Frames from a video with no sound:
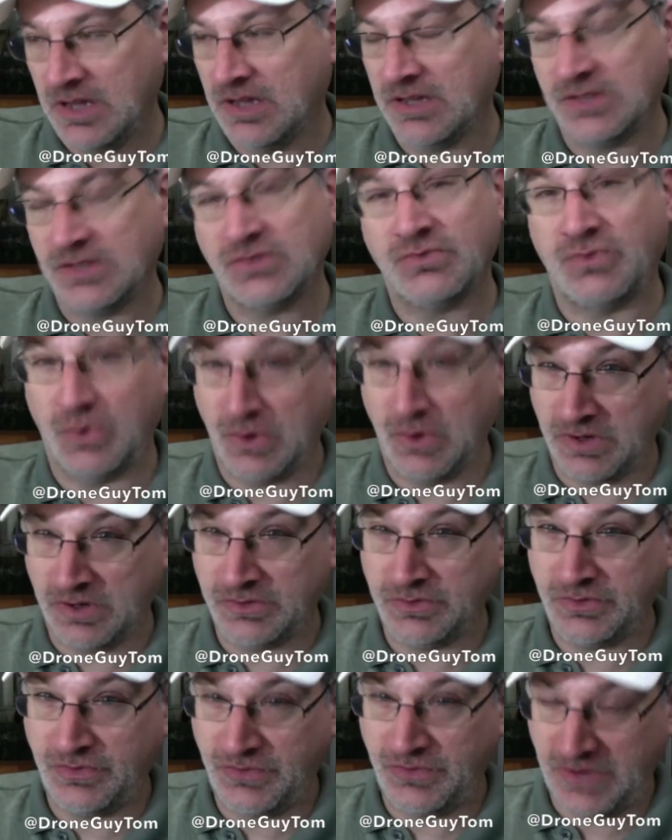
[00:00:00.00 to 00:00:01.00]
is
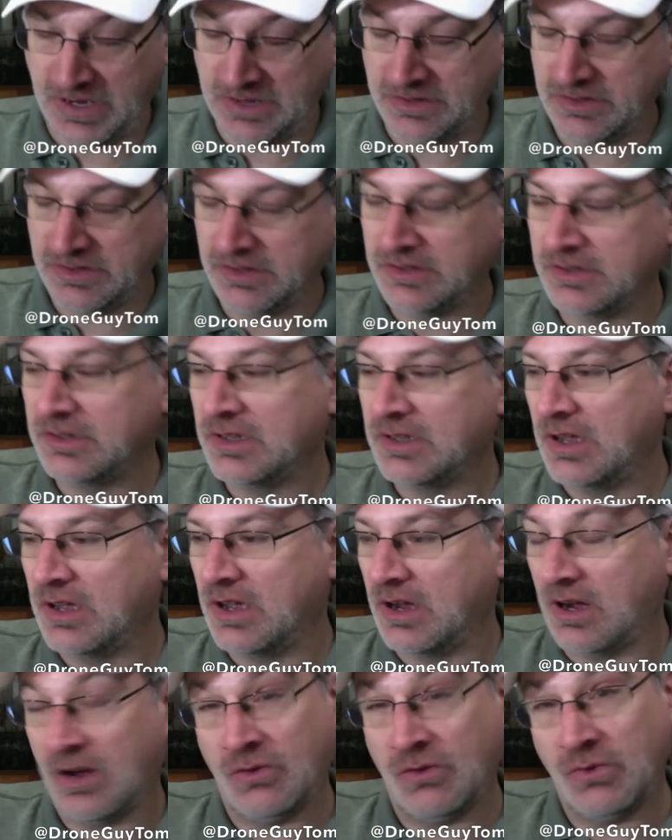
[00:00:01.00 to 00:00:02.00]
400 feet,
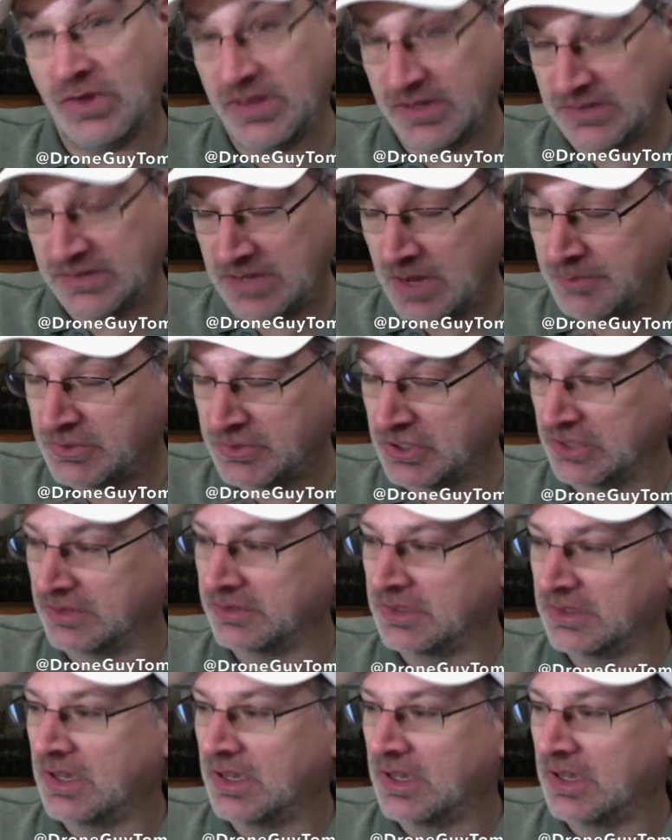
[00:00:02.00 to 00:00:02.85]
uh, with exception.